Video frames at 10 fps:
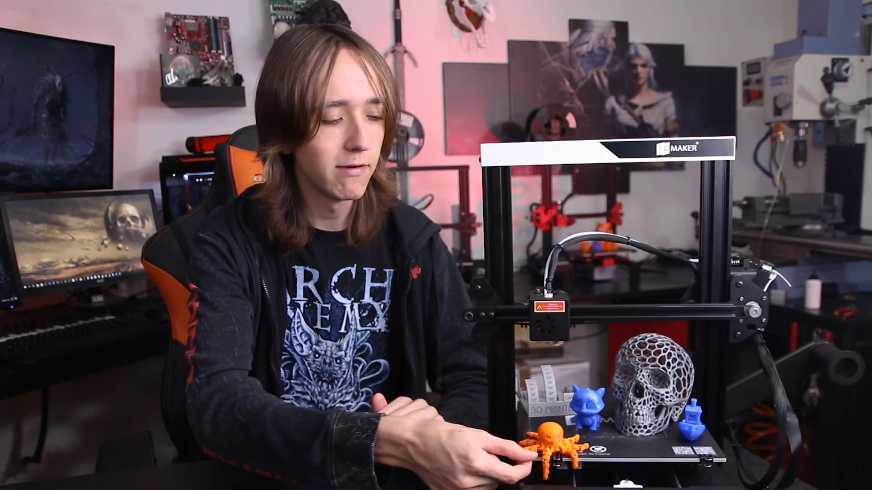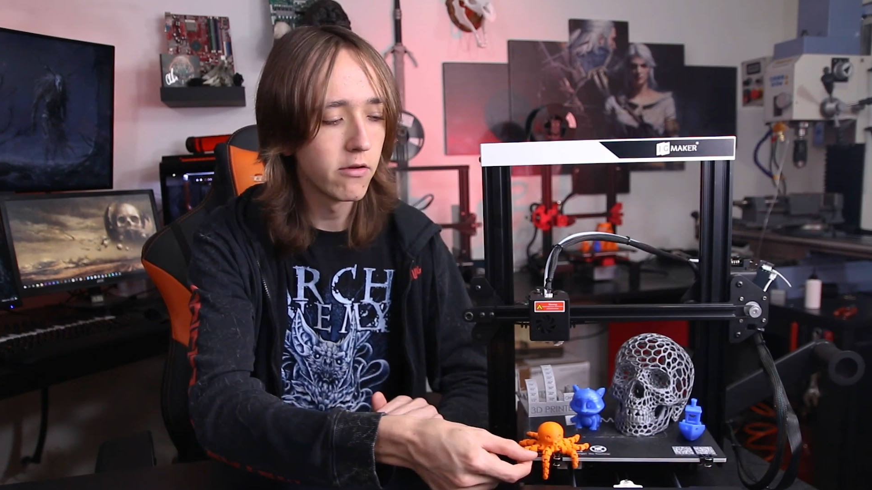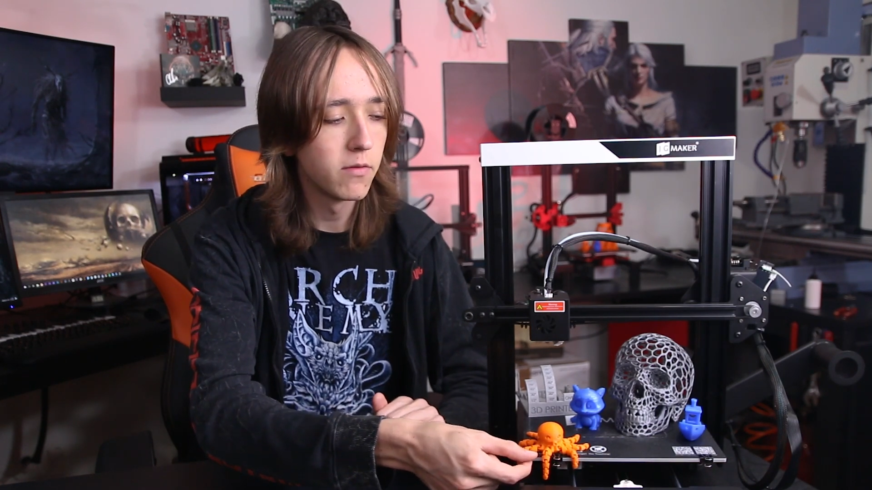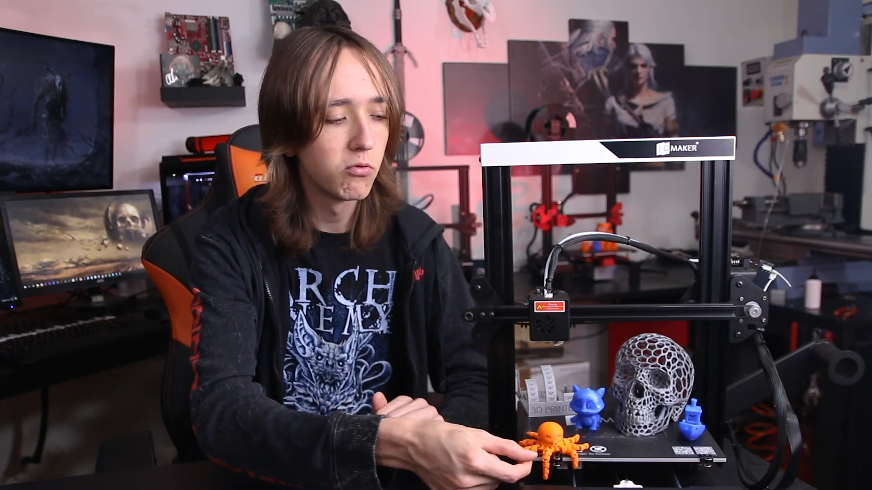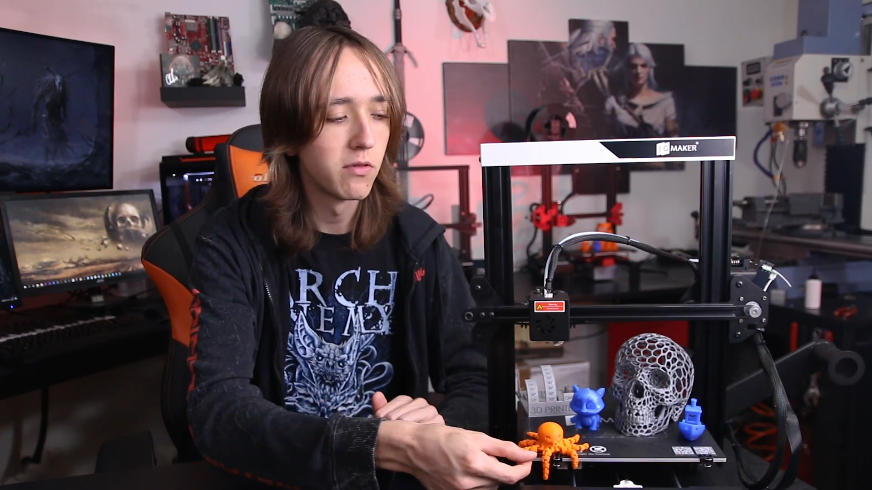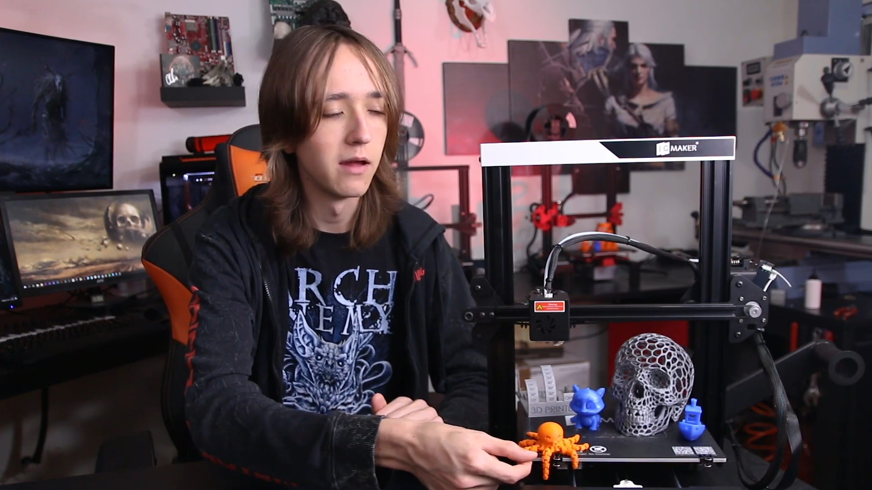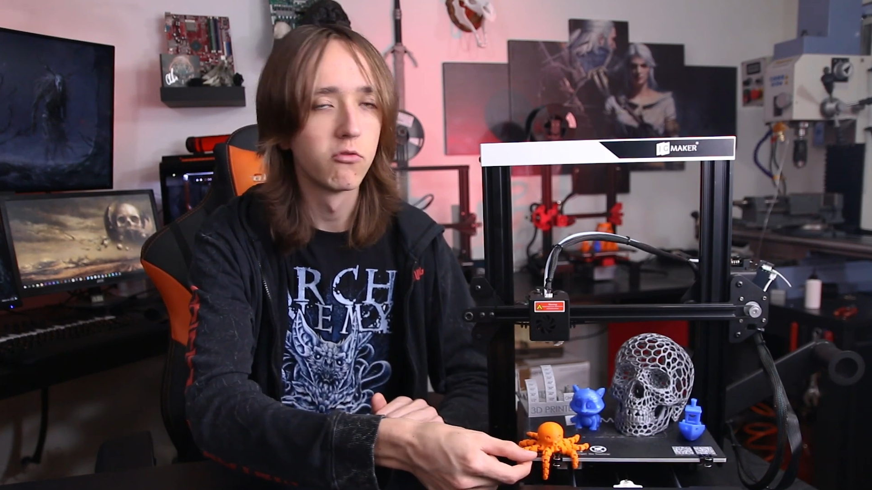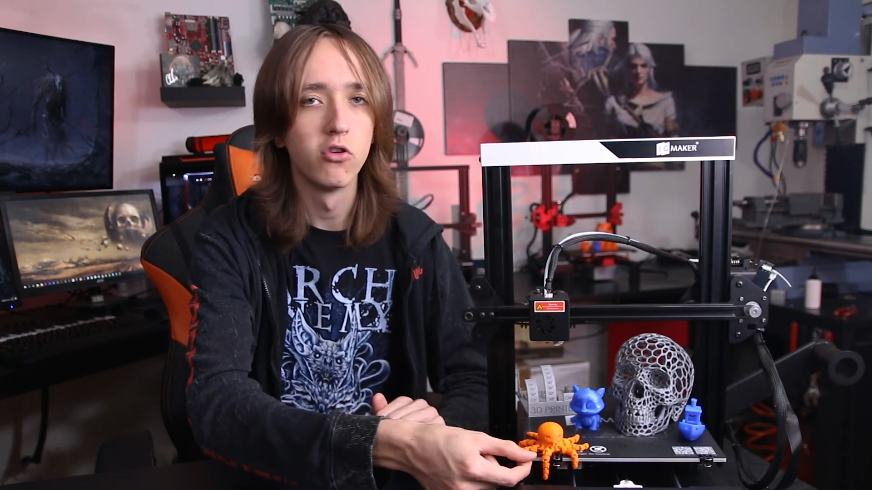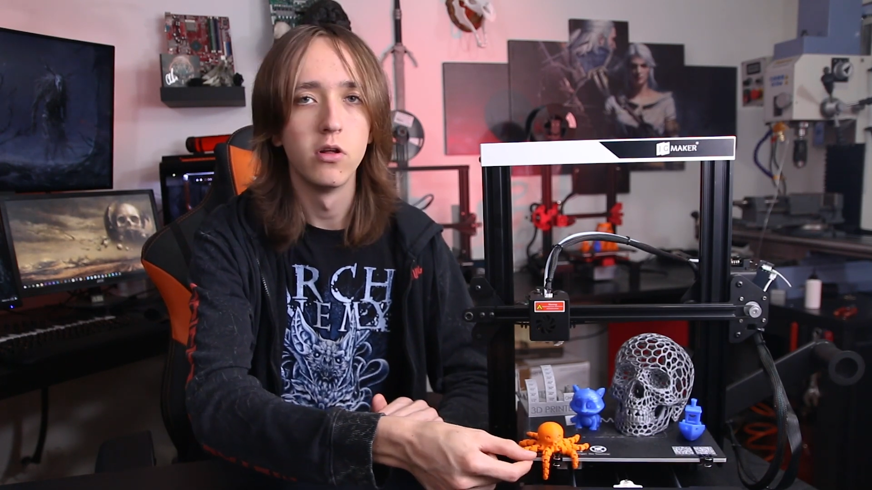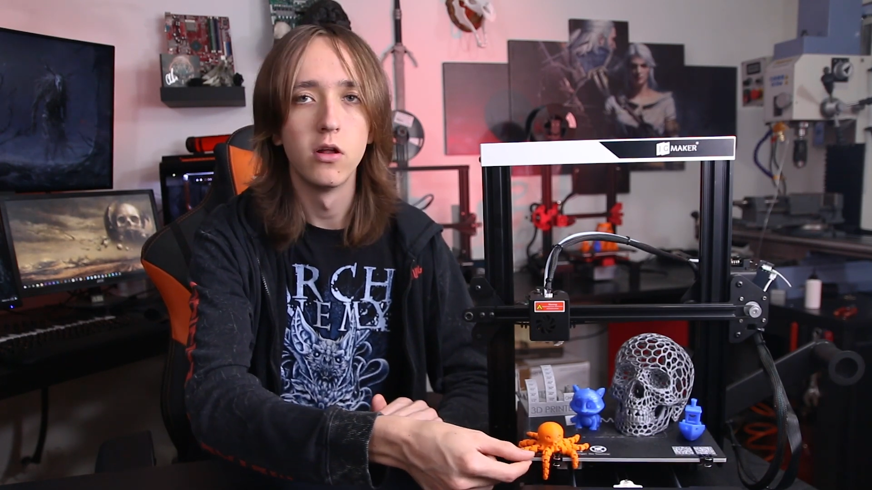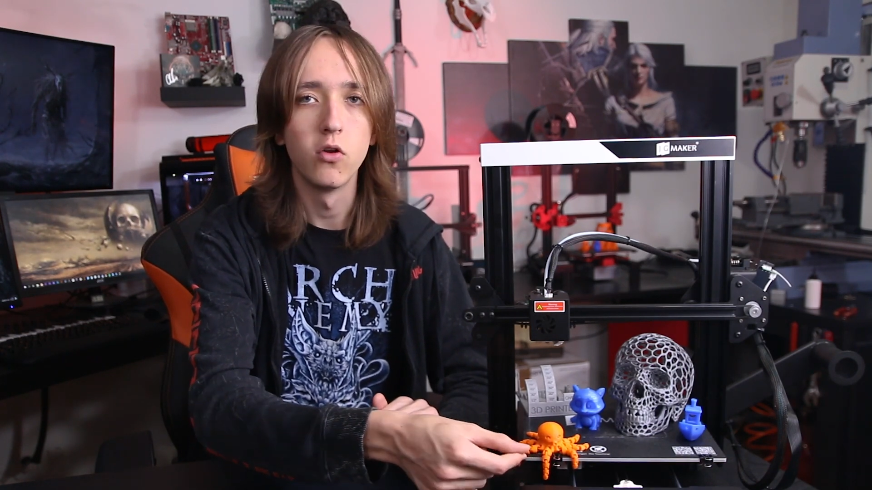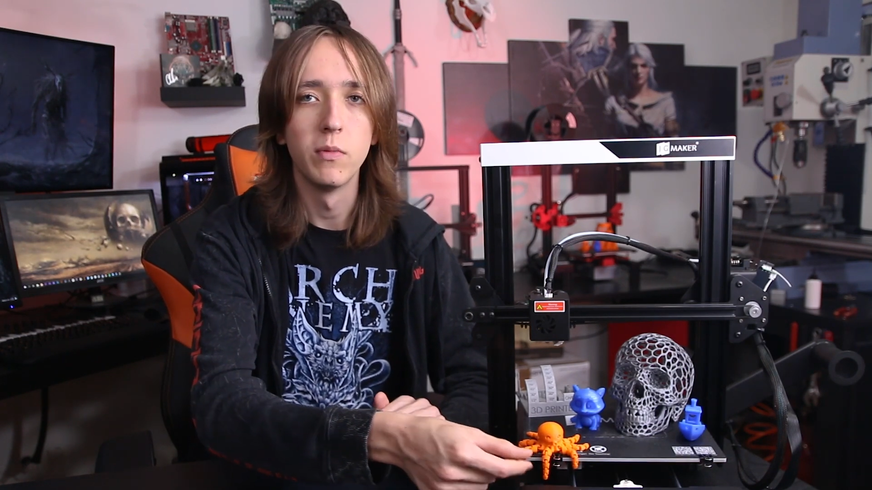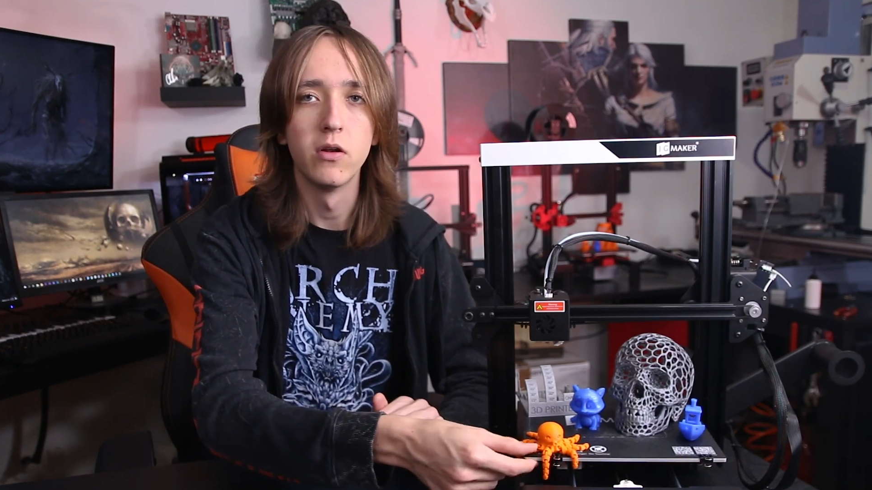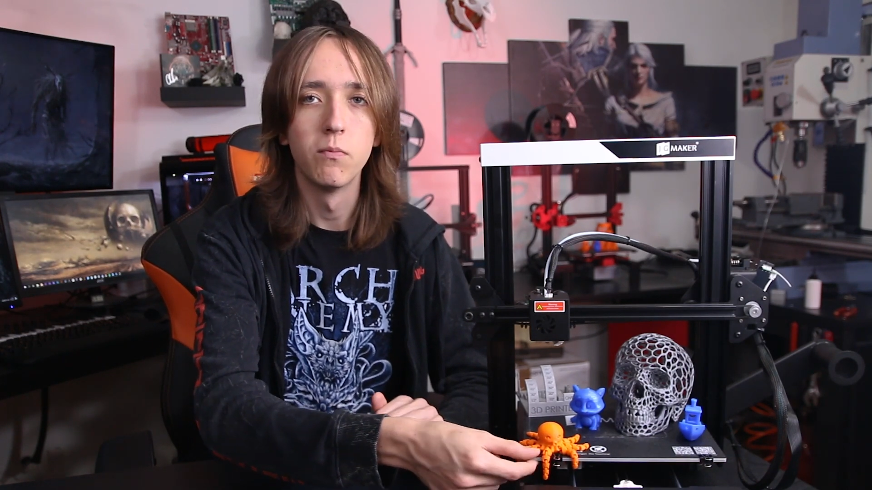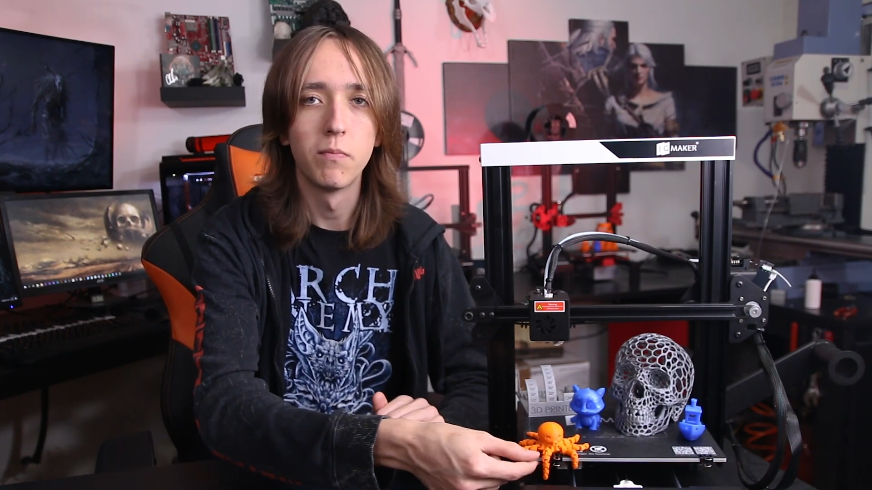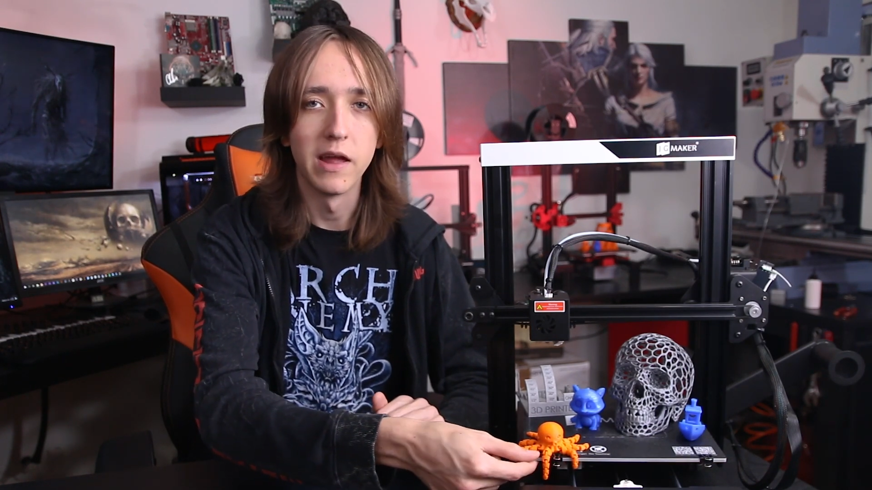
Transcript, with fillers: very substantial aluminum